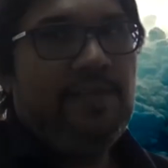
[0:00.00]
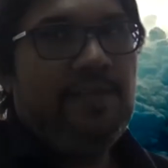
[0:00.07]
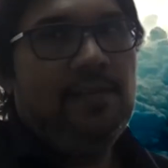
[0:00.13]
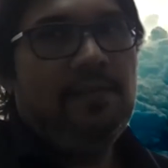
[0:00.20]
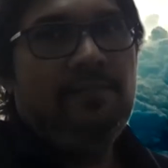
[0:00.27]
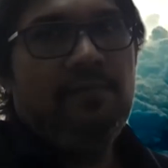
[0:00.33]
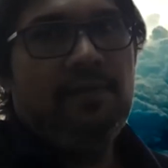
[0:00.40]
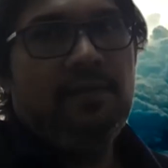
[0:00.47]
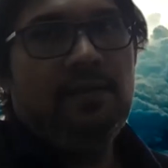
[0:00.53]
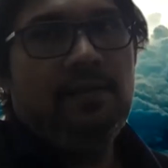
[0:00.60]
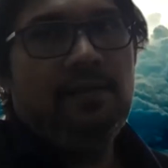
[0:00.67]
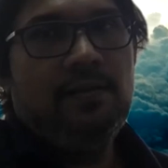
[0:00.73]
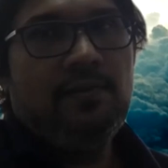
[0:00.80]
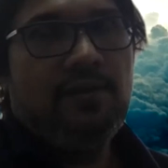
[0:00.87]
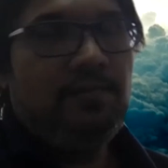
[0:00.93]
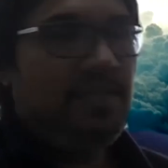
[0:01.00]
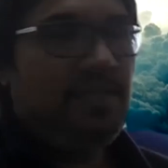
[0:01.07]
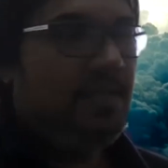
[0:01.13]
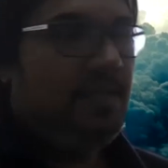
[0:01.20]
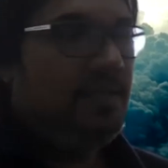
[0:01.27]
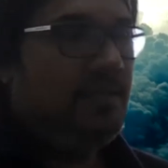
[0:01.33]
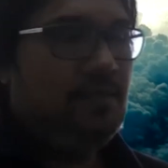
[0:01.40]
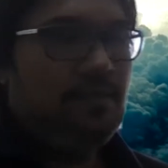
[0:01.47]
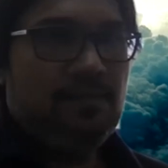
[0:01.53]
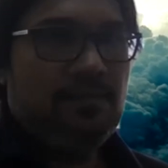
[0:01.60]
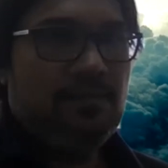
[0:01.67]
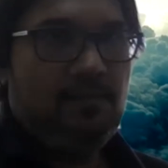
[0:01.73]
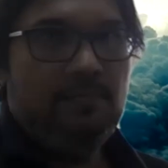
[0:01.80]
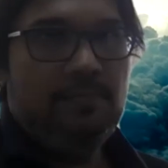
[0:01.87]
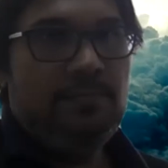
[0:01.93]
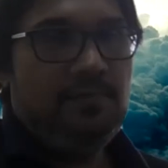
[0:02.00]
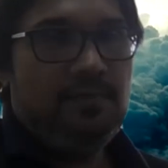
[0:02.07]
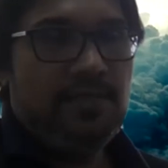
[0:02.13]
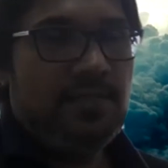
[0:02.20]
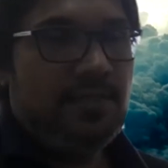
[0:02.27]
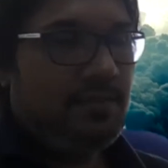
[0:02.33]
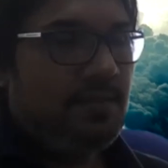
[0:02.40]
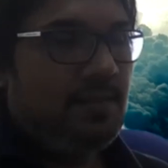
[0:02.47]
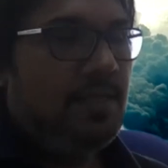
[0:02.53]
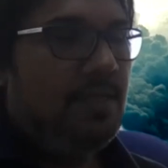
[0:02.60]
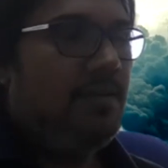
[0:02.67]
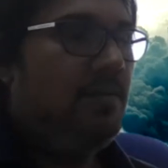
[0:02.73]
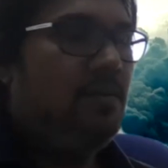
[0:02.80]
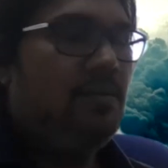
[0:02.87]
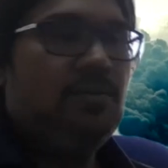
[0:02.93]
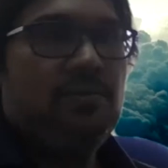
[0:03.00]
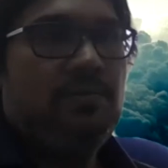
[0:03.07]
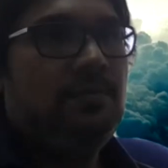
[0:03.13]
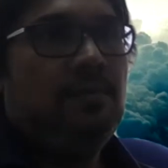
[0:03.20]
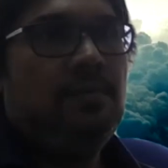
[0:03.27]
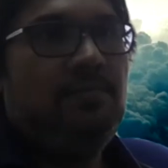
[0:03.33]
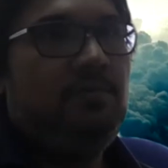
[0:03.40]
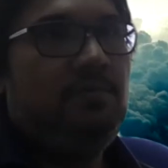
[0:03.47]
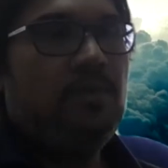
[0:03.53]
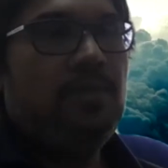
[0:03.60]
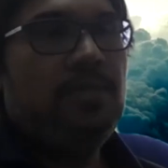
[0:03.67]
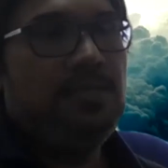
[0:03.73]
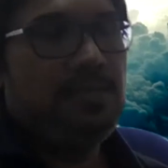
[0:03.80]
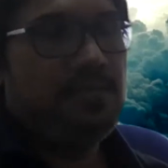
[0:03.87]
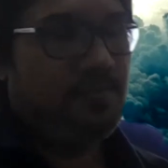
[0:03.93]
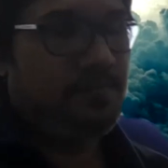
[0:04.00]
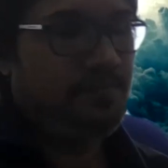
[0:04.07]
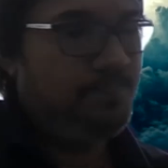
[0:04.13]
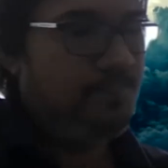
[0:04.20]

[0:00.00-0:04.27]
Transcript: and uh, your family in general, and also everybody else.